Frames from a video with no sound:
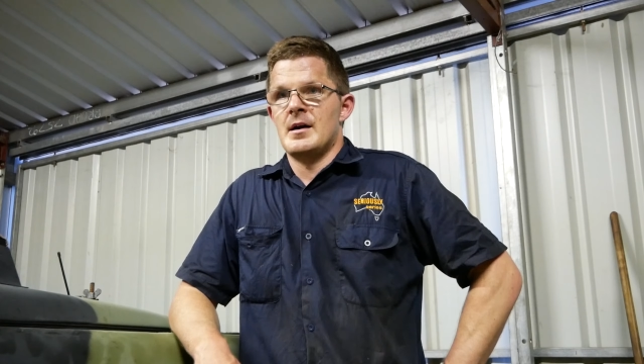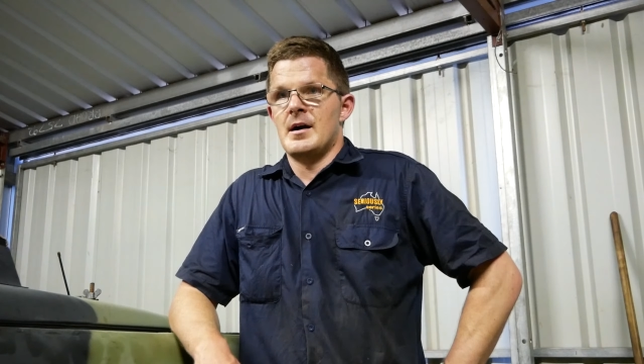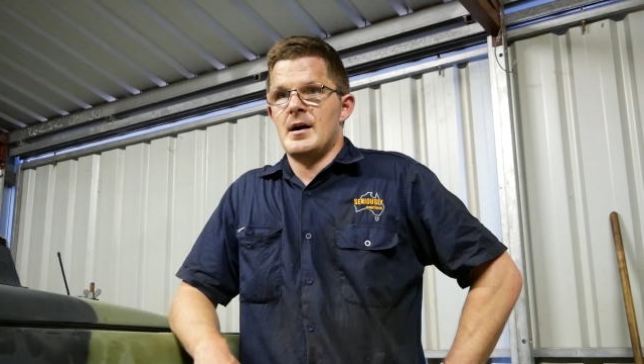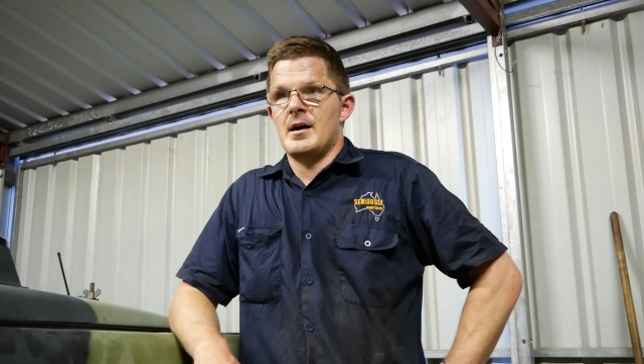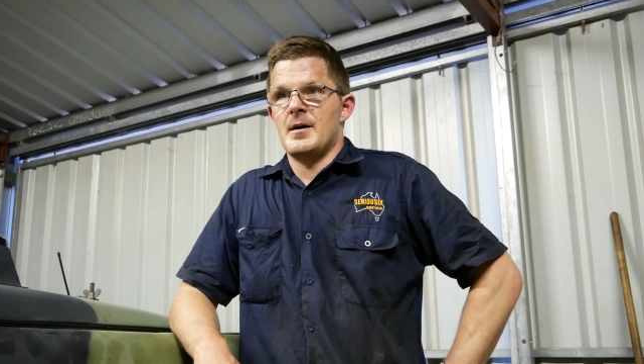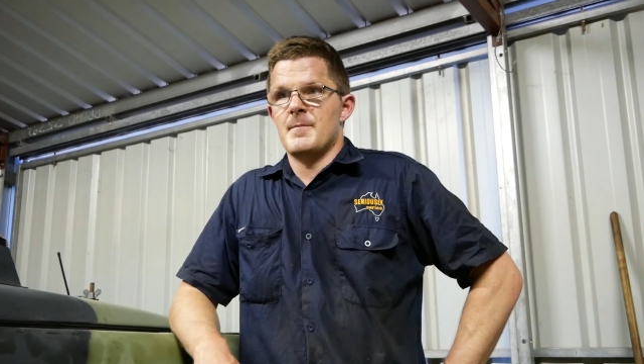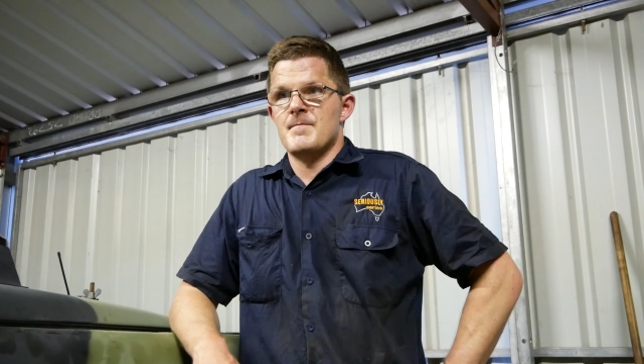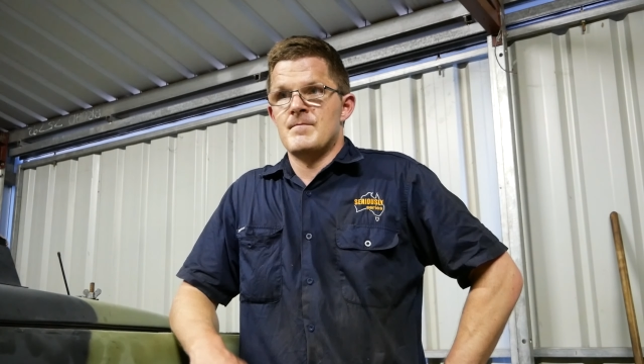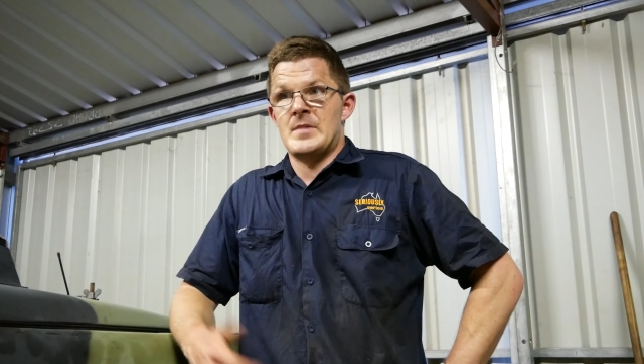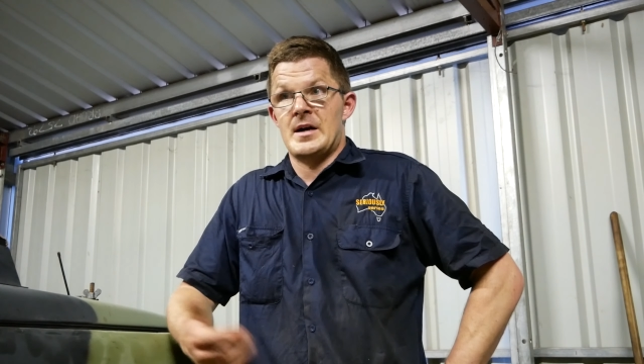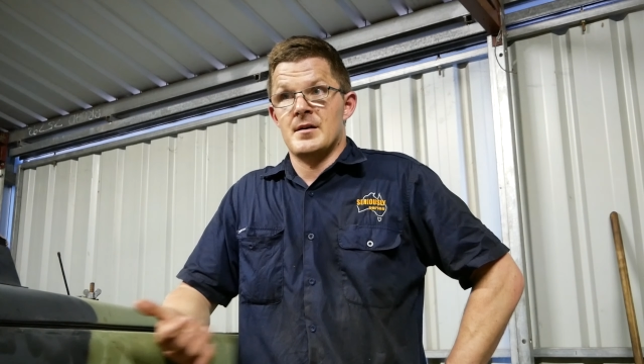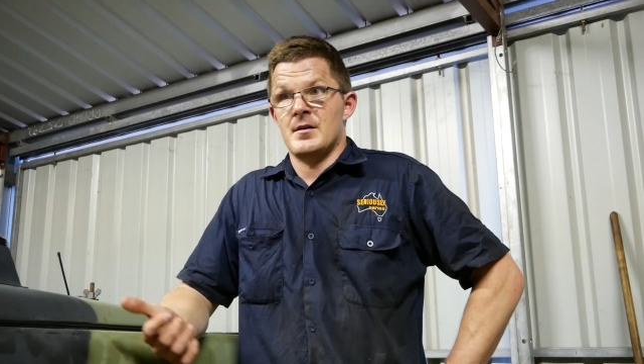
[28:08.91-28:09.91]
And
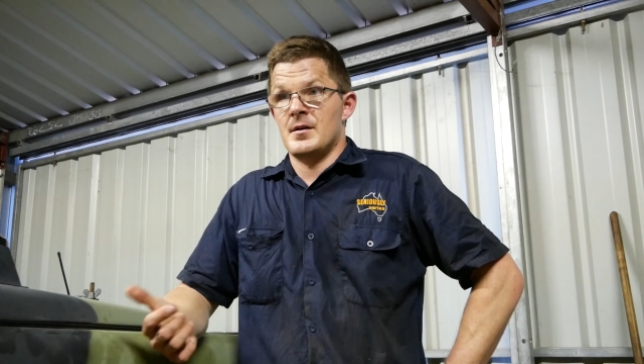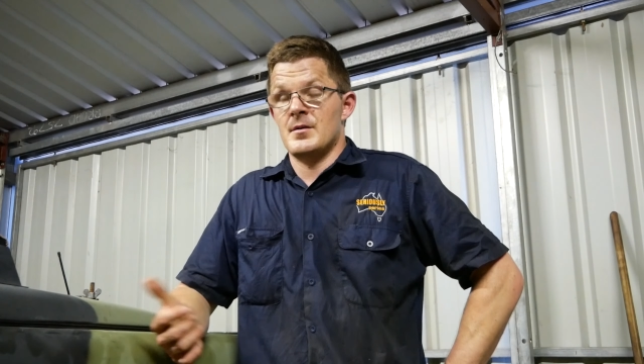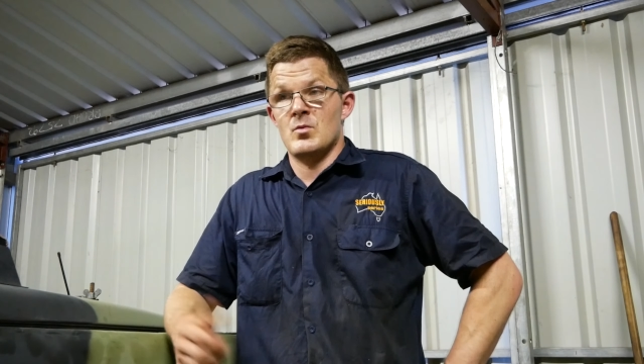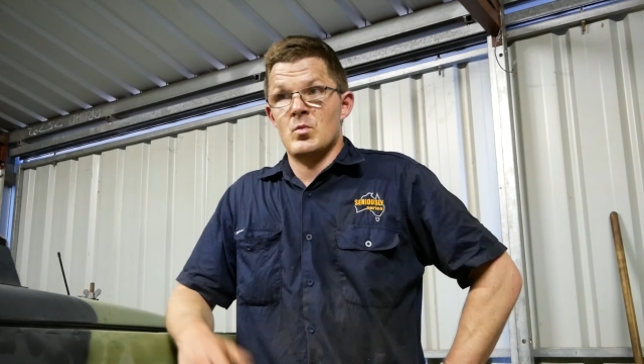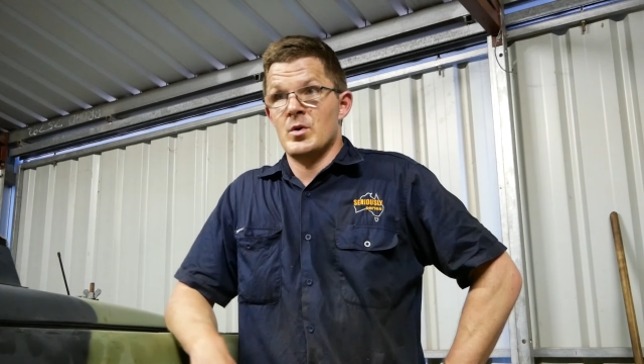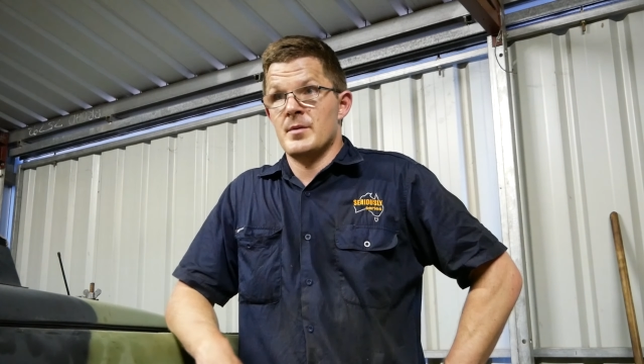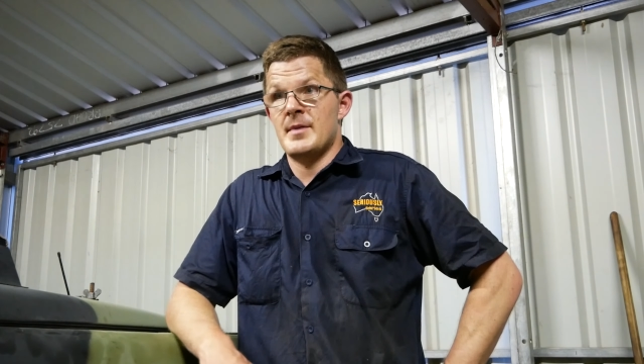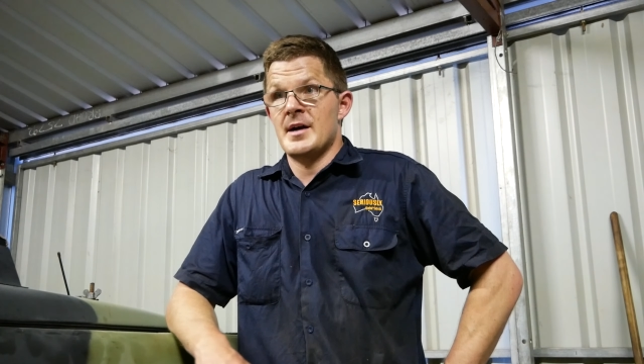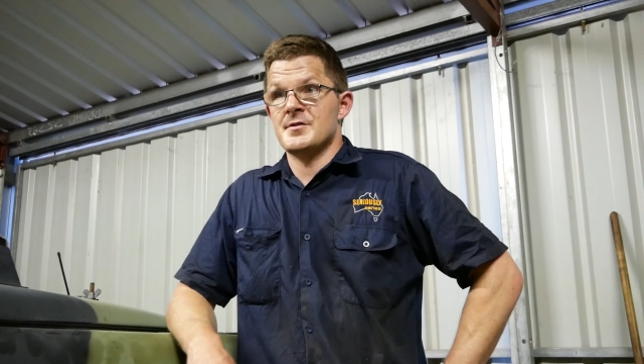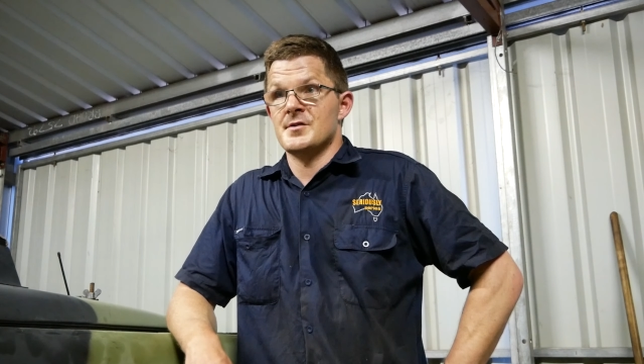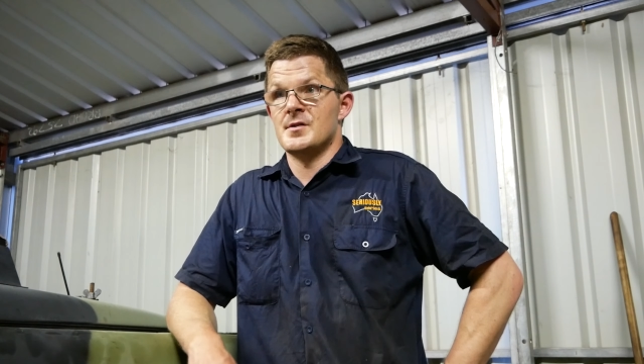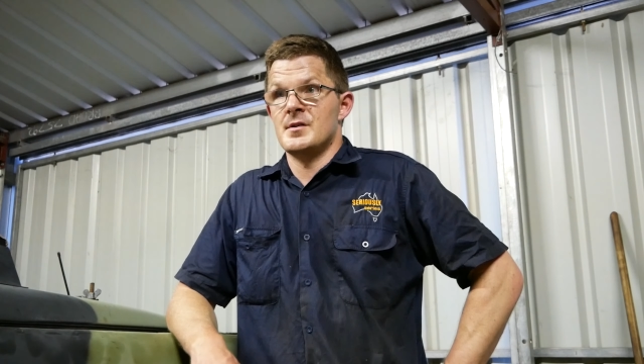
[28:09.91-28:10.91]
I would
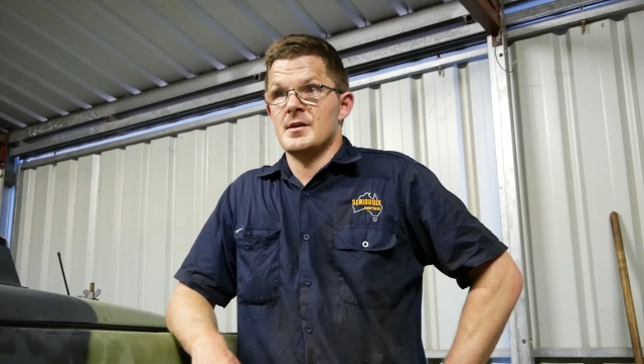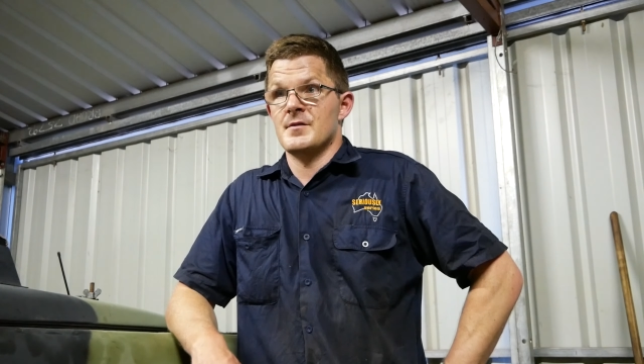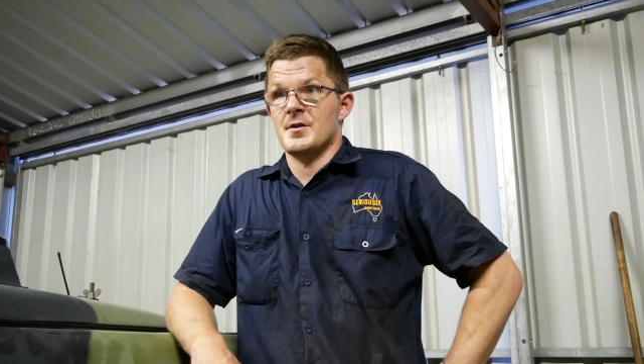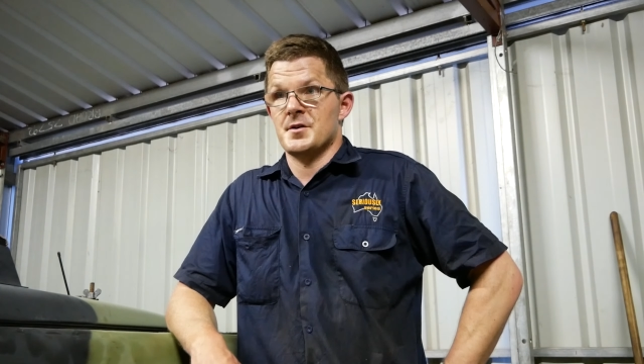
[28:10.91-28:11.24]
imagine if